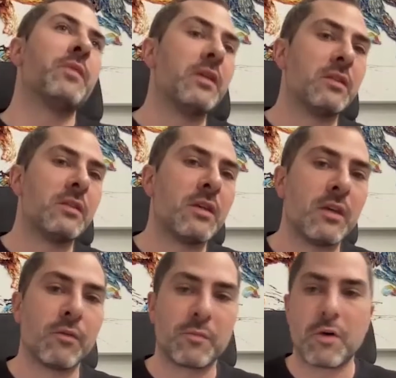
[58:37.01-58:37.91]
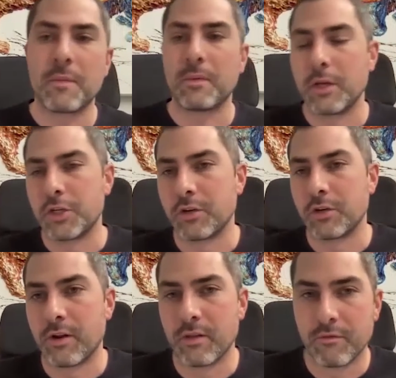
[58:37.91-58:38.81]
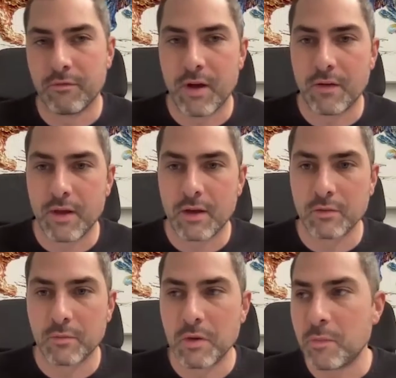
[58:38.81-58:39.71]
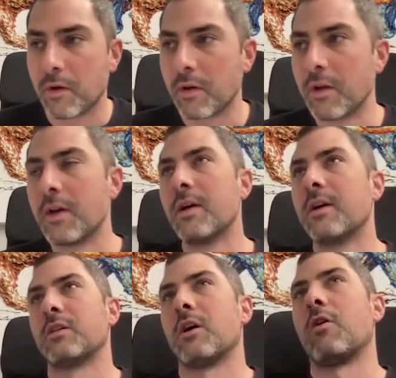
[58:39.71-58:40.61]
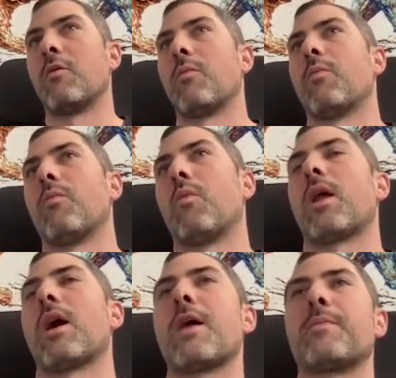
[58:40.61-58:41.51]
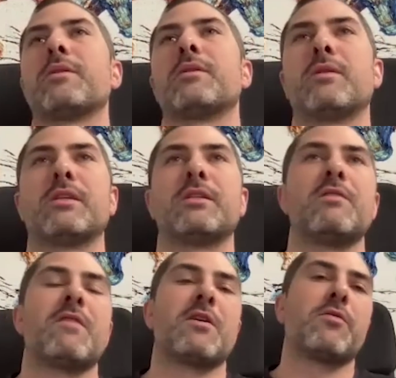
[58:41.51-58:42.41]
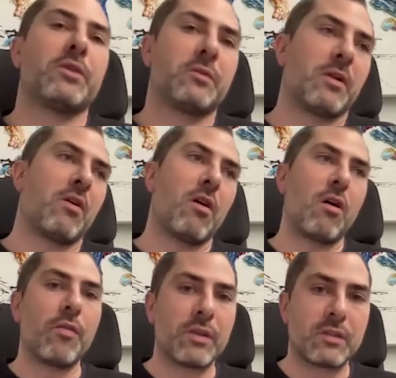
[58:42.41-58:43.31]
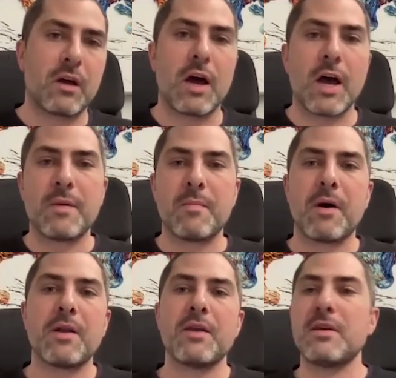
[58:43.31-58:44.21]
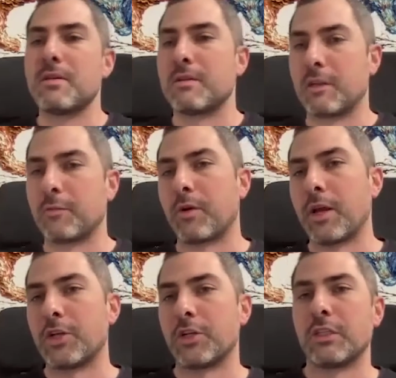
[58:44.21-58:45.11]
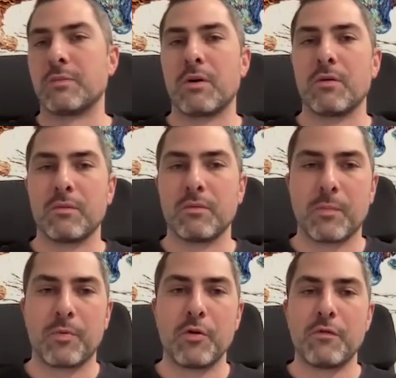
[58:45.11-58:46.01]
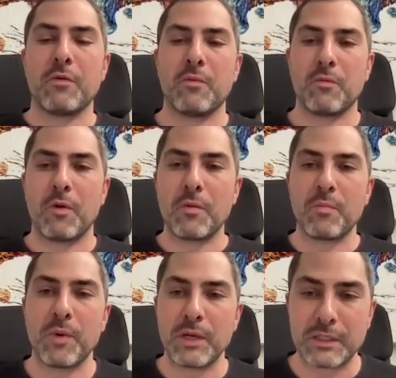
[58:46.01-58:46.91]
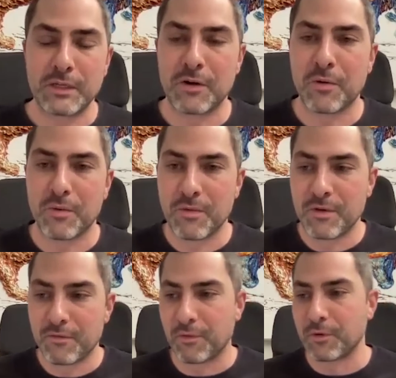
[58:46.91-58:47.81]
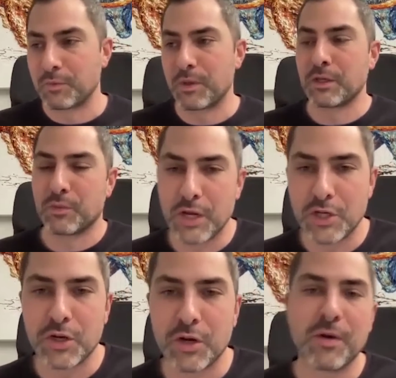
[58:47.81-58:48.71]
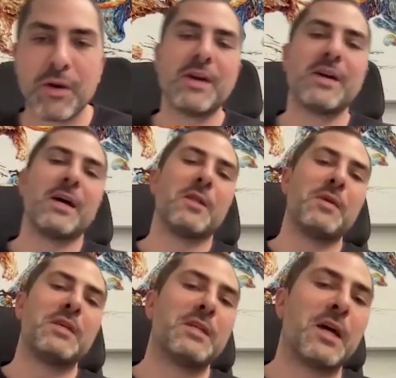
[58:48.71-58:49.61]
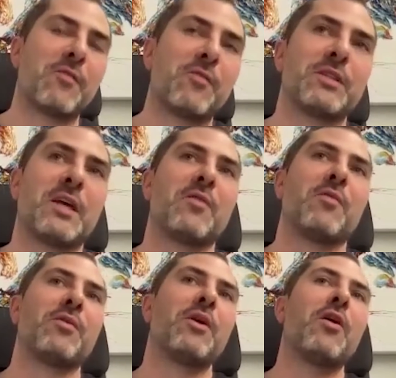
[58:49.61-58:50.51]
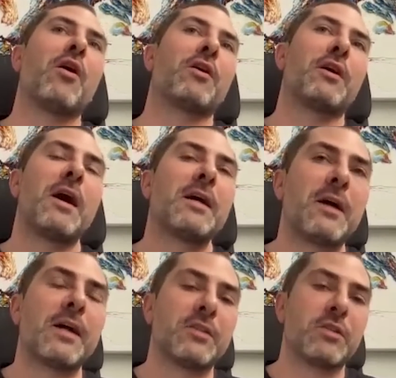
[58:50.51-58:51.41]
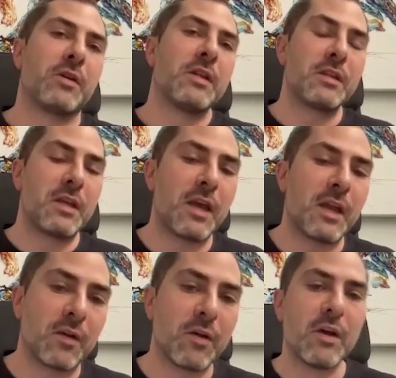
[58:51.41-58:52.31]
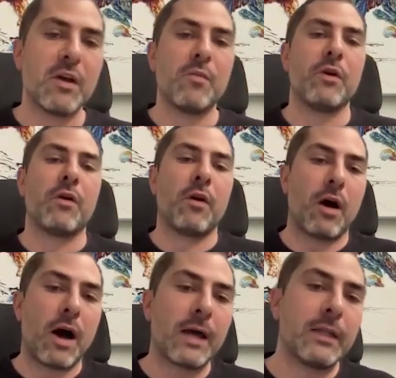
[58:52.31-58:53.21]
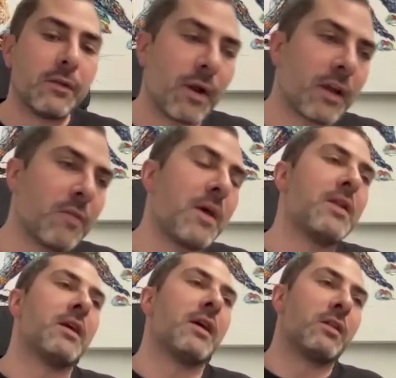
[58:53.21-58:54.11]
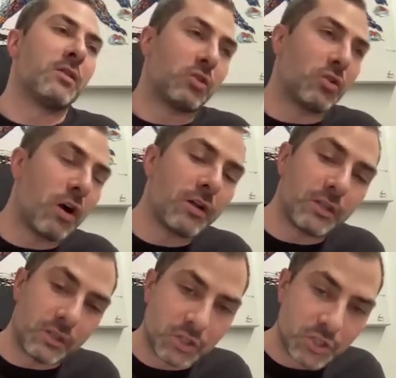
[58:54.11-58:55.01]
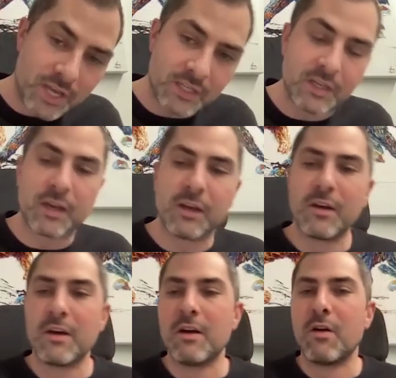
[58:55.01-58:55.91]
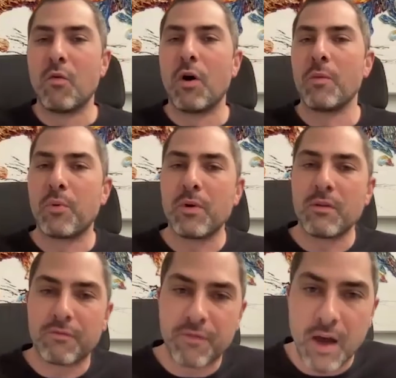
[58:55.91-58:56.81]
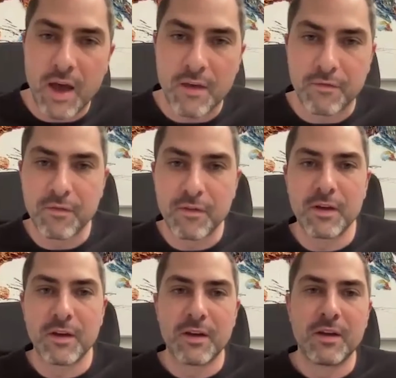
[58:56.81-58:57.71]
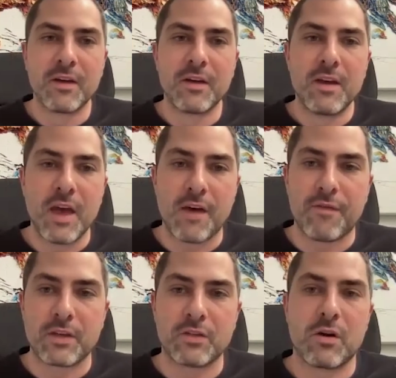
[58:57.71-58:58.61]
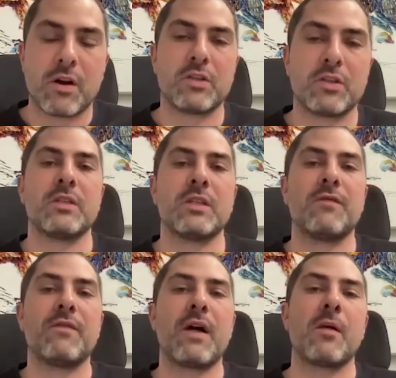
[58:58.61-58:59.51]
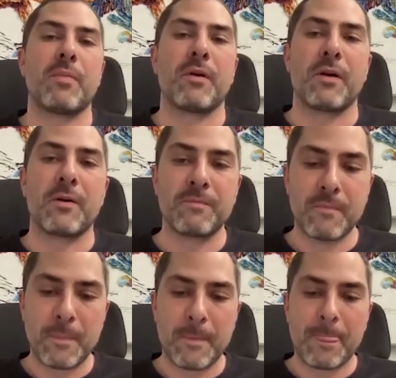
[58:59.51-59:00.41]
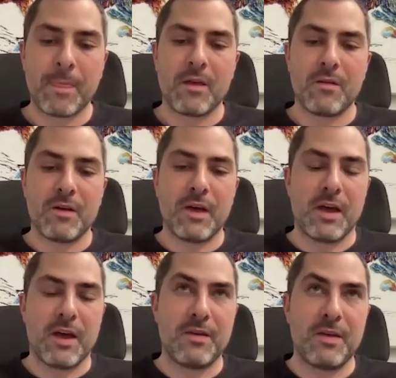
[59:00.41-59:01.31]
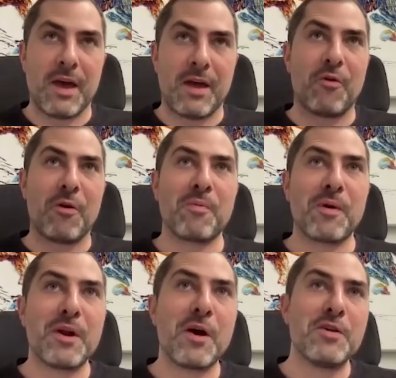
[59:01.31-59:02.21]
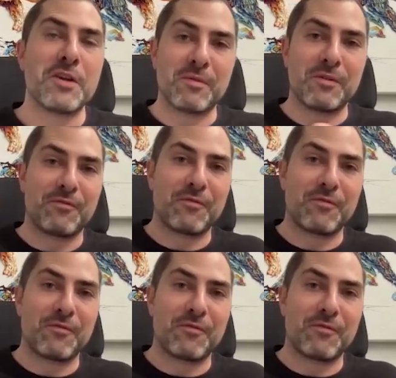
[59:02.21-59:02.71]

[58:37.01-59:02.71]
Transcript: in BC with a population greater than 5,000 people. So what happens? The city of Vancouver just spent all this time and money and deliberations about approving 1.0 floor space ratio. And the BC government is saying, well, no, our guidelines are indicating we are highly recommending and strongly suggesting 1.5 FSR. And so as a developer, at 1.0 you can build